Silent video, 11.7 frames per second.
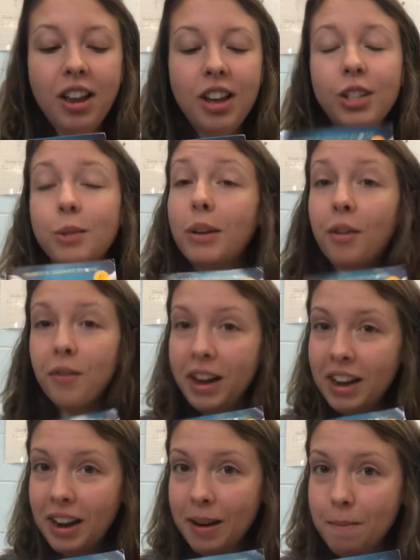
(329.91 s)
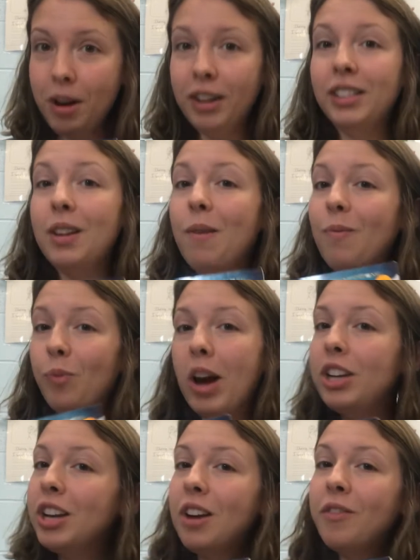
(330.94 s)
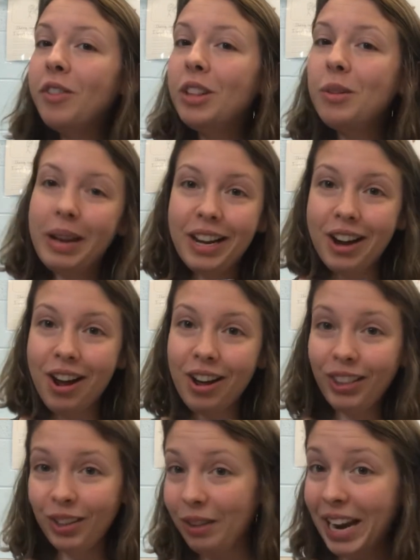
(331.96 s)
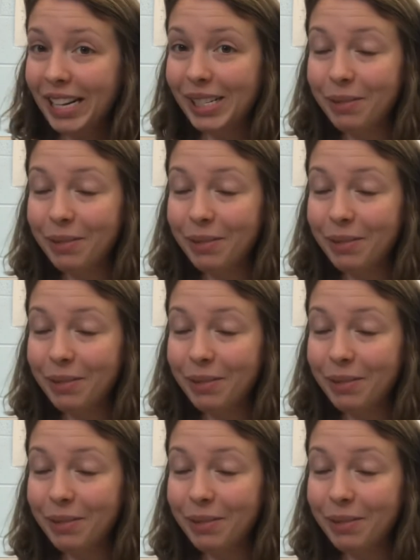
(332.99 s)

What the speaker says: So when you're reading books, watch out for the way an author writes,